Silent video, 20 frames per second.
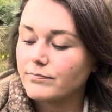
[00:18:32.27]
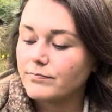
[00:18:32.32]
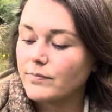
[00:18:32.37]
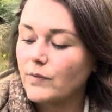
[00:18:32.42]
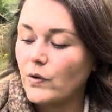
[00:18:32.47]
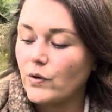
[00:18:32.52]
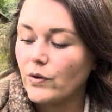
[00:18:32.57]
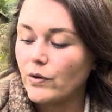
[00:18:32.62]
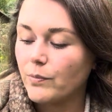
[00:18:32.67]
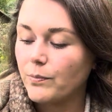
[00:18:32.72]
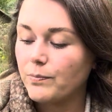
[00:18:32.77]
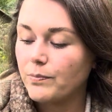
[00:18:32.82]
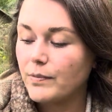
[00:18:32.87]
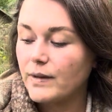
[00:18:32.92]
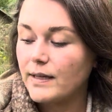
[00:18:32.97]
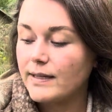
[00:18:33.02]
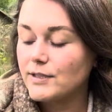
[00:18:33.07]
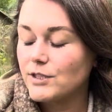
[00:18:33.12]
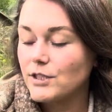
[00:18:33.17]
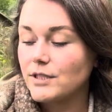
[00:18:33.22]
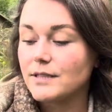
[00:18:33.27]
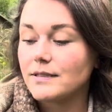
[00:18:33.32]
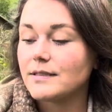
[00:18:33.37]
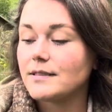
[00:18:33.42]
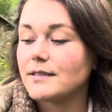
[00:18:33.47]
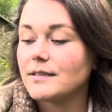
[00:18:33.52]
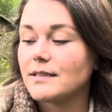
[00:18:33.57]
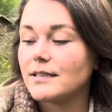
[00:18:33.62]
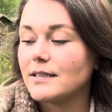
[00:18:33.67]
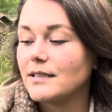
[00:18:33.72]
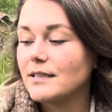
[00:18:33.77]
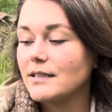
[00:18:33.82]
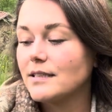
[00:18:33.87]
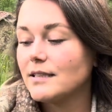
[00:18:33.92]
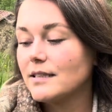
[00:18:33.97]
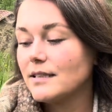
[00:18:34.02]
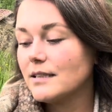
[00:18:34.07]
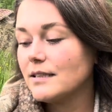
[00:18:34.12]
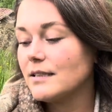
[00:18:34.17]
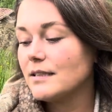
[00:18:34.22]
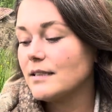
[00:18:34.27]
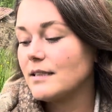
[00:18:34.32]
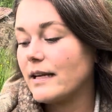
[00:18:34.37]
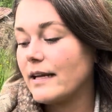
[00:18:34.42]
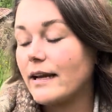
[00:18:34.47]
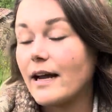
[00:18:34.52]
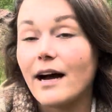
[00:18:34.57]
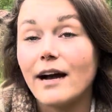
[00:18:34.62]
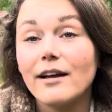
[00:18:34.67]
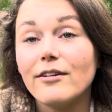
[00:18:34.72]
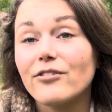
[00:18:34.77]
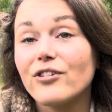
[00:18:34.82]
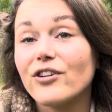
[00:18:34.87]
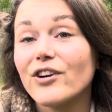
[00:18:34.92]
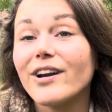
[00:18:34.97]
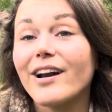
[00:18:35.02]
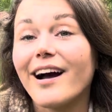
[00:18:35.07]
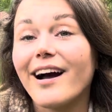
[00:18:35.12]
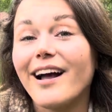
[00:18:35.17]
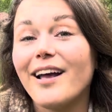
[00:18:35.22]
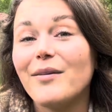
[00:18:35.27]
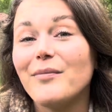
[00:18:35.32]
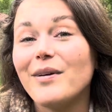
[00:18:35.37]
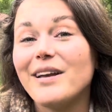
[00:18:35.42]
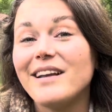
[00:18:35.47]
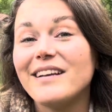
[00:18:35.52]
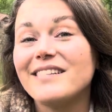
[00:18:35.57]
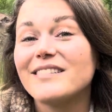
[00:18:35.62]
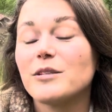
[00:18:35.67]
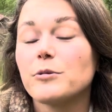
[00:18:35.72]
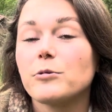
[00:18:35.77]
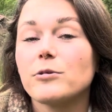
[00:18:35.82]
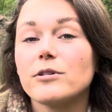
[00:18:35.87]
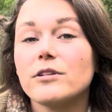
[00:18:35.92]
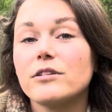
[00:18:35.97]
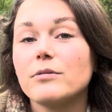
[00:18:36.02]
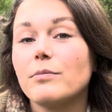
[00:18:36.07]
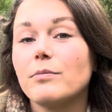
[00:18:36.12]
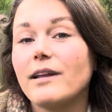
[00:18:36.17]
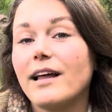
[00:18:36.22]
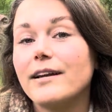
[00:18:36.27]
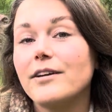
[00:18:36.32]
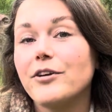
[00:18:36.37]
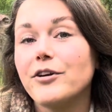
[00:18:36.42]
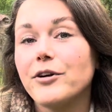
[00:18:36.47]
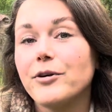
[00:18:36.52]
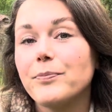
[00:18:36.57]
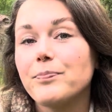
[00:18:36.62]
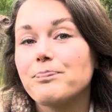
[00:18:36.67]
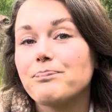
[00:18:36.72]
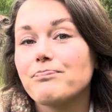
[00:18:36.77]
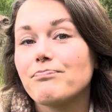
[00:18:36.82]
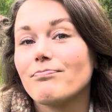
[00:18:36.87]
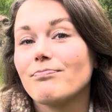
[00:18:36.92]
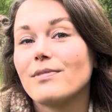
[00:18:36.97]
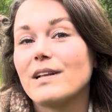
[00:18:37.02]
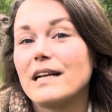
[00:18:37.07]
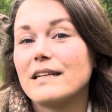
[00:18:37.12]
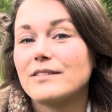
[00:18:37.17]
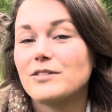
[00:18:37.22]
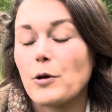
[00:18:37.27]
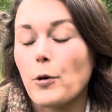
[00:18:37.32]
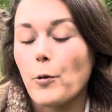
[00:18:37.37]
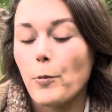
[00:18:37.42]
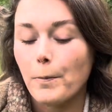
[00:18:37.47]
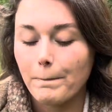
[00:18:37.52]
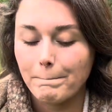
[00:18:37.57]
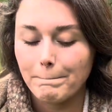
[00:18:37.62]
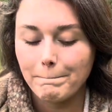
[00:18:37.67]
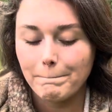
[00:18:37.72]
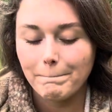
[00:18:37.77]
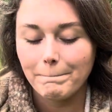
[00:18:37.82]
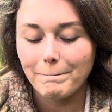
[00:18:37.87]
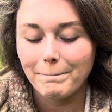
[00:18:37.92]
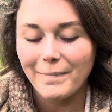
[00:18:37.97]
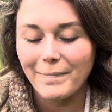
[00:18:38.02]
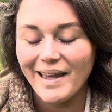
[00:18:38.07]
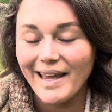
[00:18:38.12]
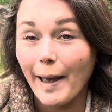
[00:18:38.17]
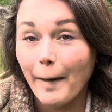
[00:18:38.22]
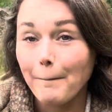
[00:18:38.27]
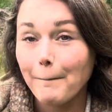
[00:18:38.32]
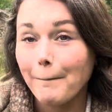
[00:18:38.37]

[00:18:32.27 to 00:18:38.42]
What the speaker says: you know, it's just an eye for an eye makes the world blinder. So, yeah.